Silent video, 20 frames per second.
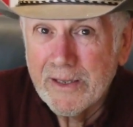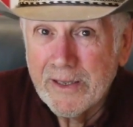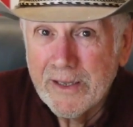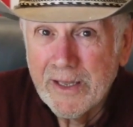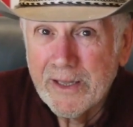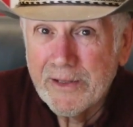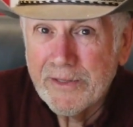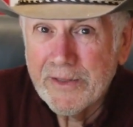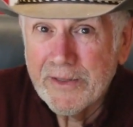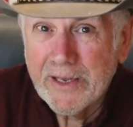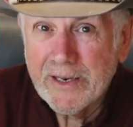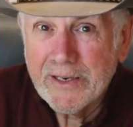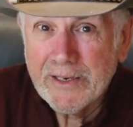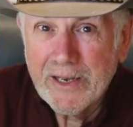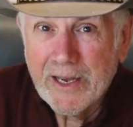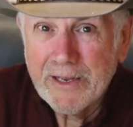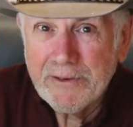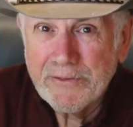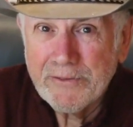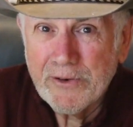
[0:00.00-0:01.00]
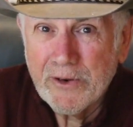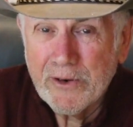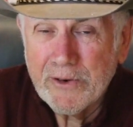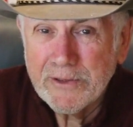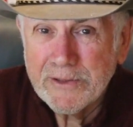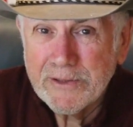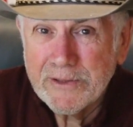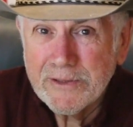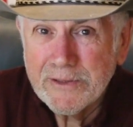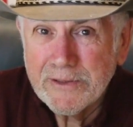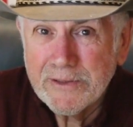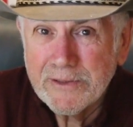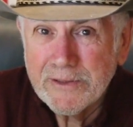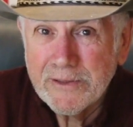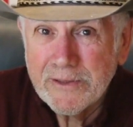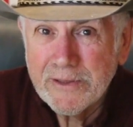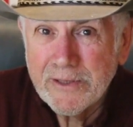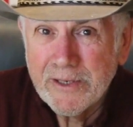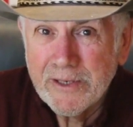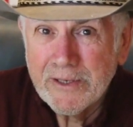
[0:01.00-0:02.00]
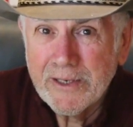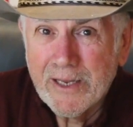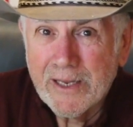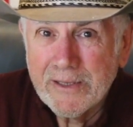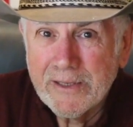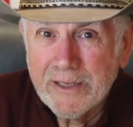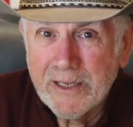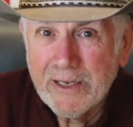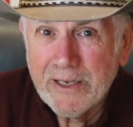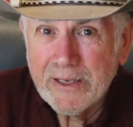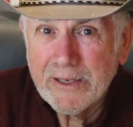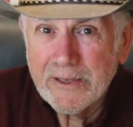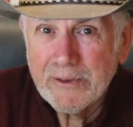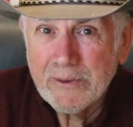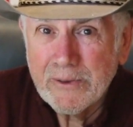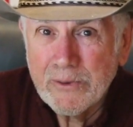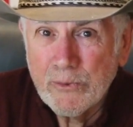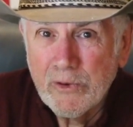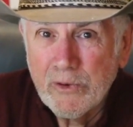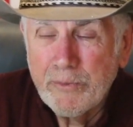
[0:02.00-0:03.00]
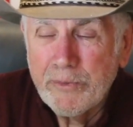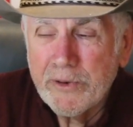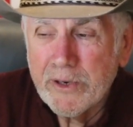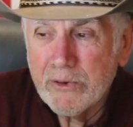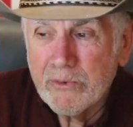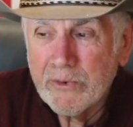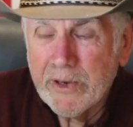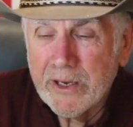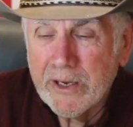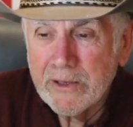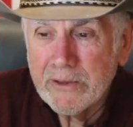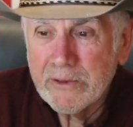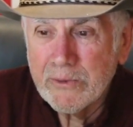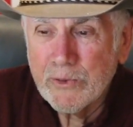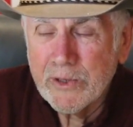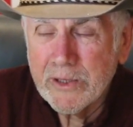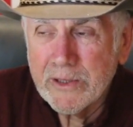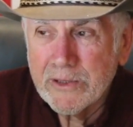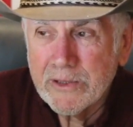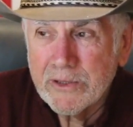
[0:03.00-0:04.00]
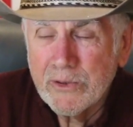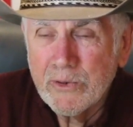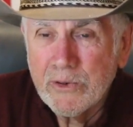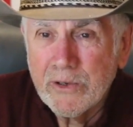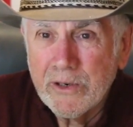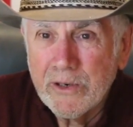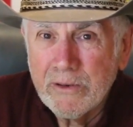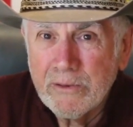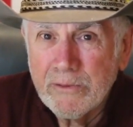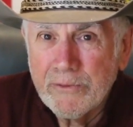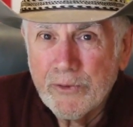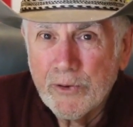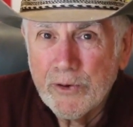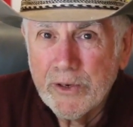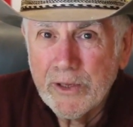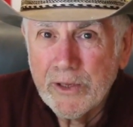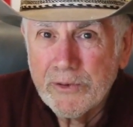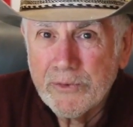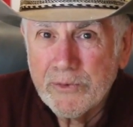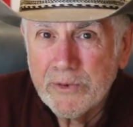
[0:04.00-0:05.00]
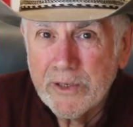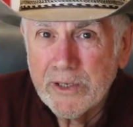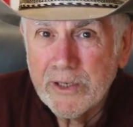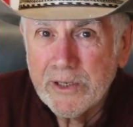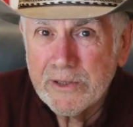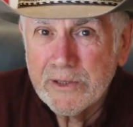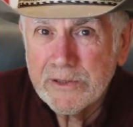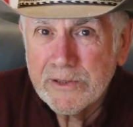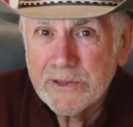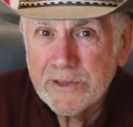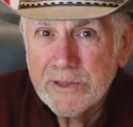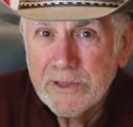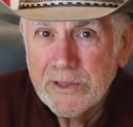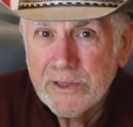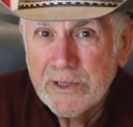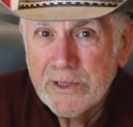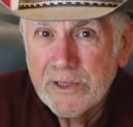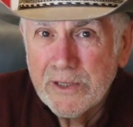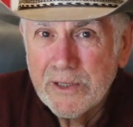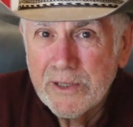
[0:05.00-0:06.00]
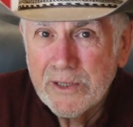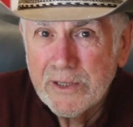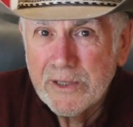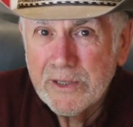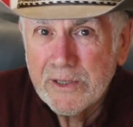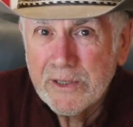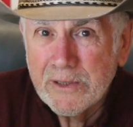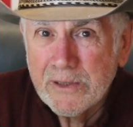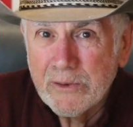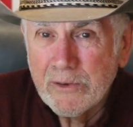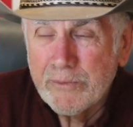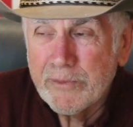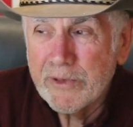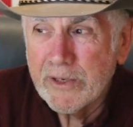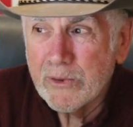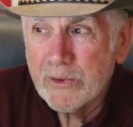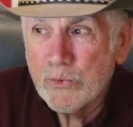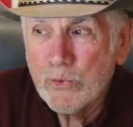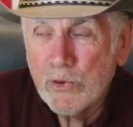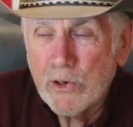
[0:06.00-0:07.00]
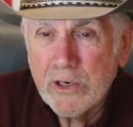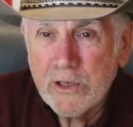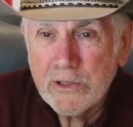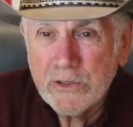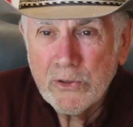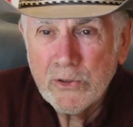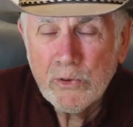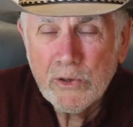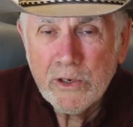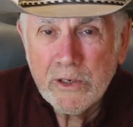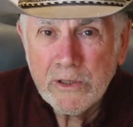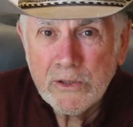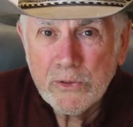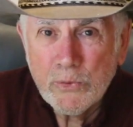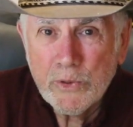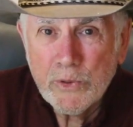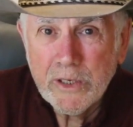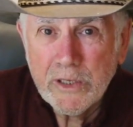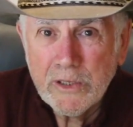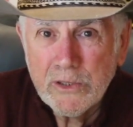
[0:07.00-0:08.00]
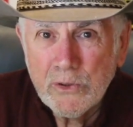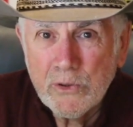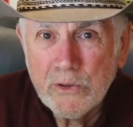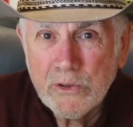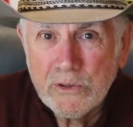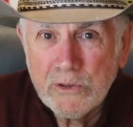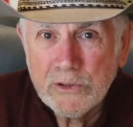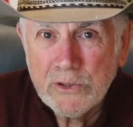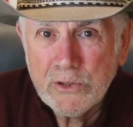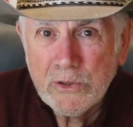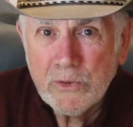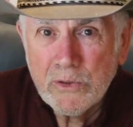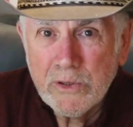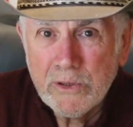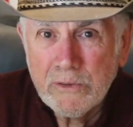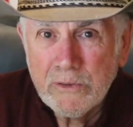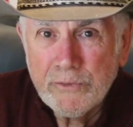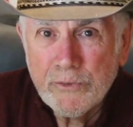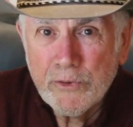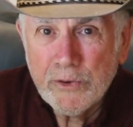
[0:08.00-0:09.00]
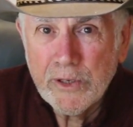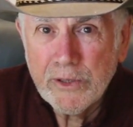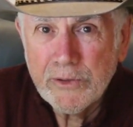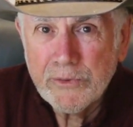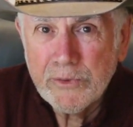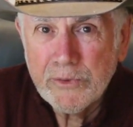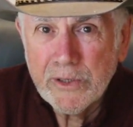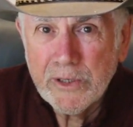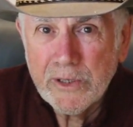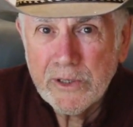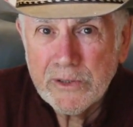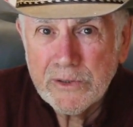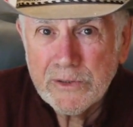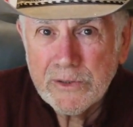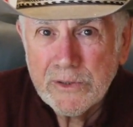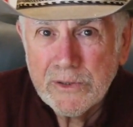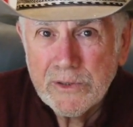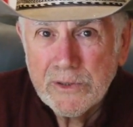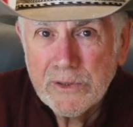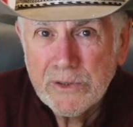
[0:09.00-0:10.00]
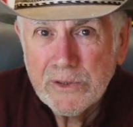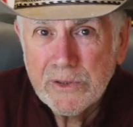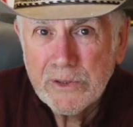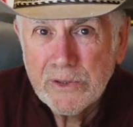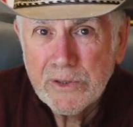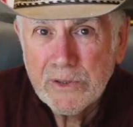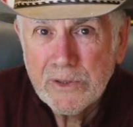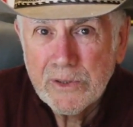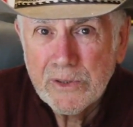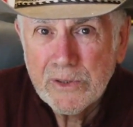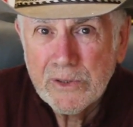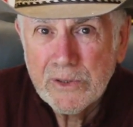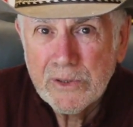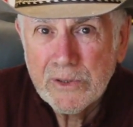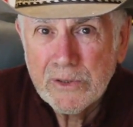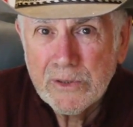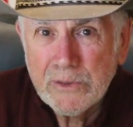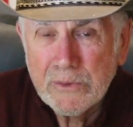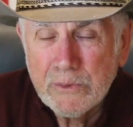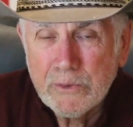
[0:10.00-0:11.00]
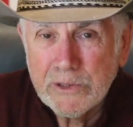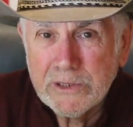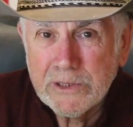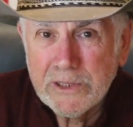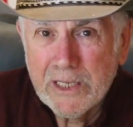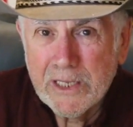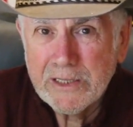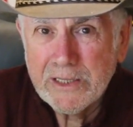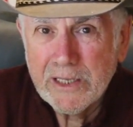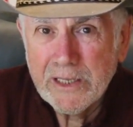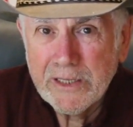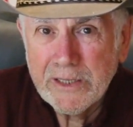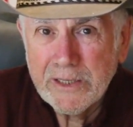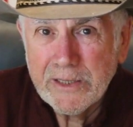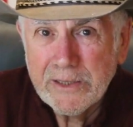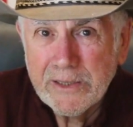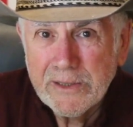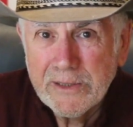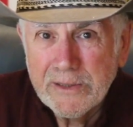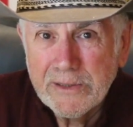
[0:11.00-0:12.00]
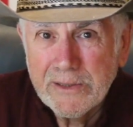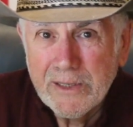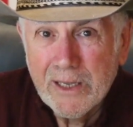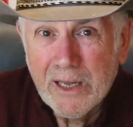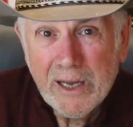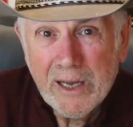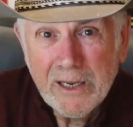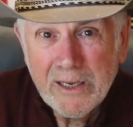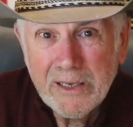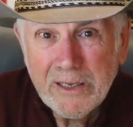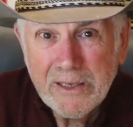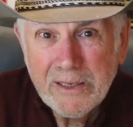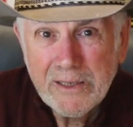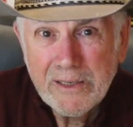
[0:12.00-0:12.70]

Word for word: You think not, folks. You're not thinking. We've been around, what, 243 years? We've been at war 222 of those 243 years. What's that tell you? Huh?